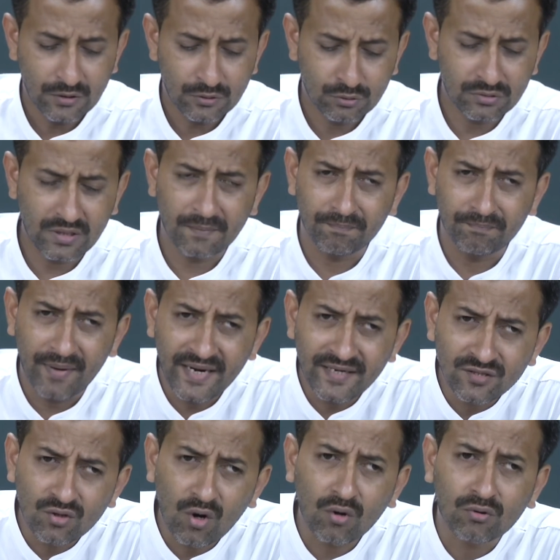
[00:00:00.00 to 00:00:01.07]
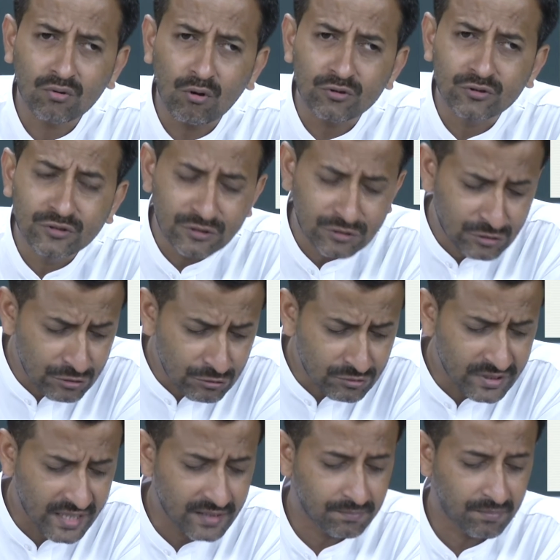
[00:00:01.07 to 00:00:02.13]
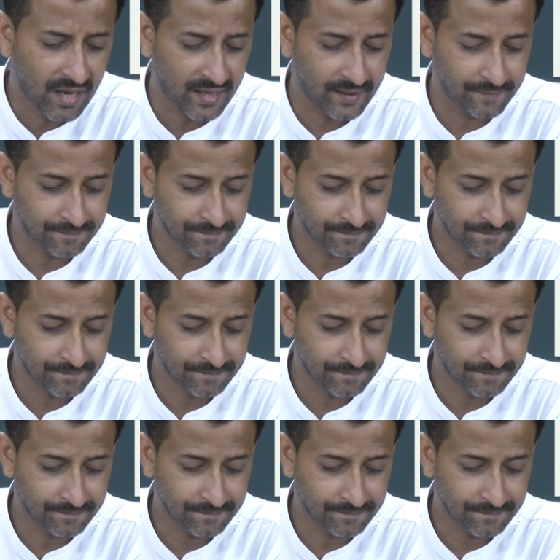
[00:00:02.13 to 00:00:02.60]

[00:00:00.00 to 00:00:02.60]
to the bedrock constituted by